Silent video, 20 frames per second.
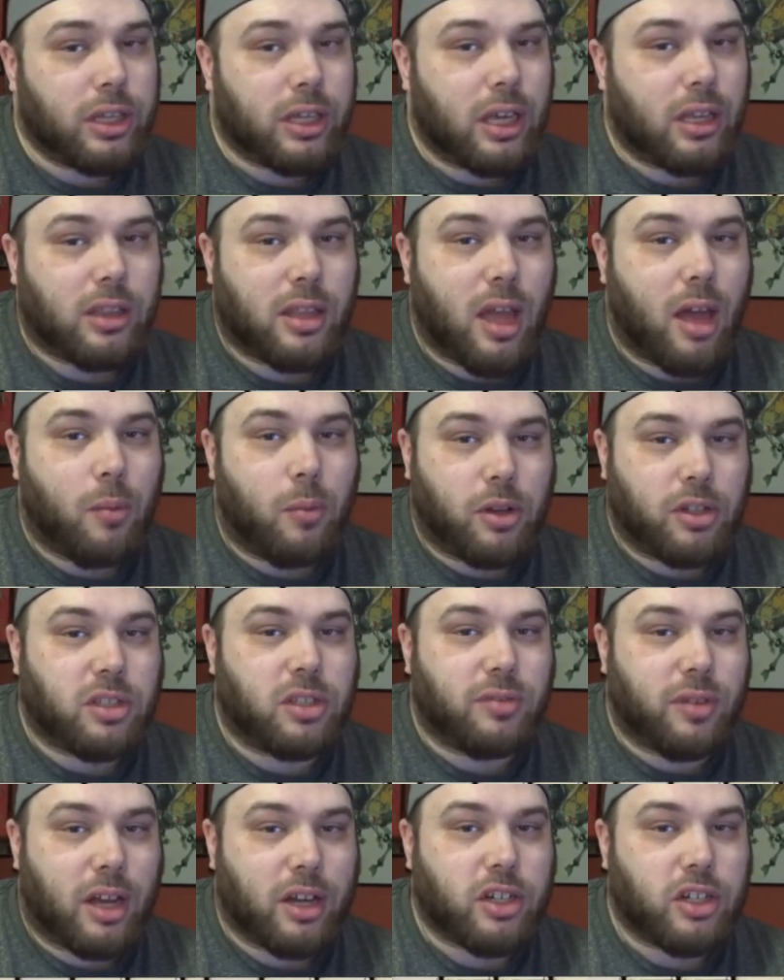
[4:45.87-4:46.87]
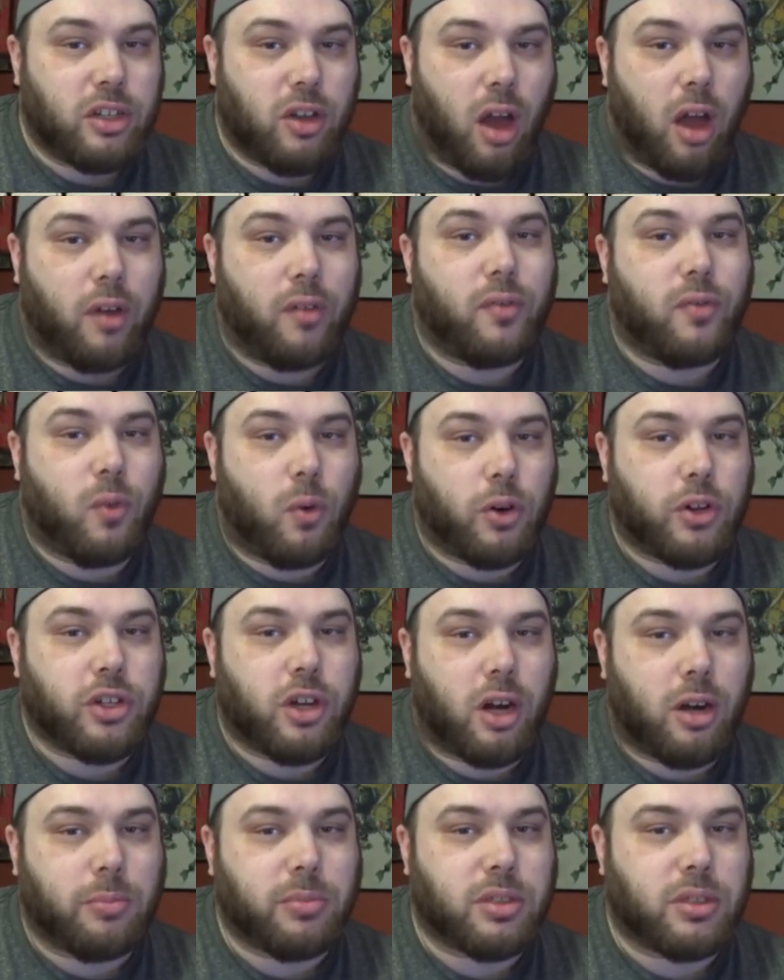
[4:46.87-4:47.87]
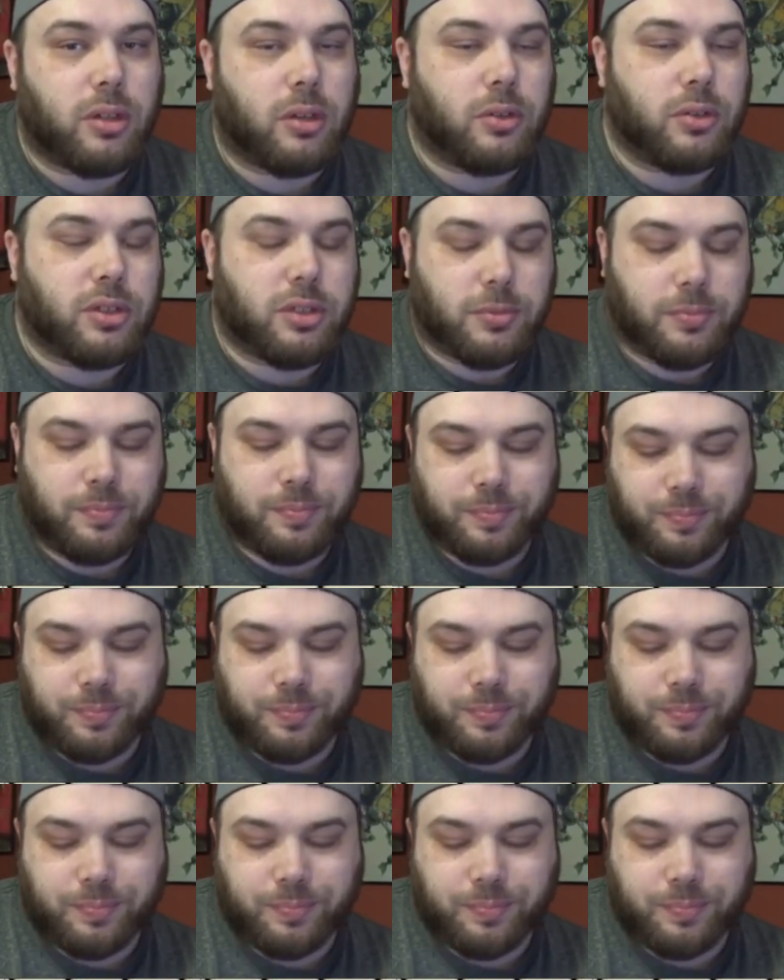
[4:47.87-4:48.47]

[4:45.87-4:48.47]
get that once you've actually gotten 4 charm stones.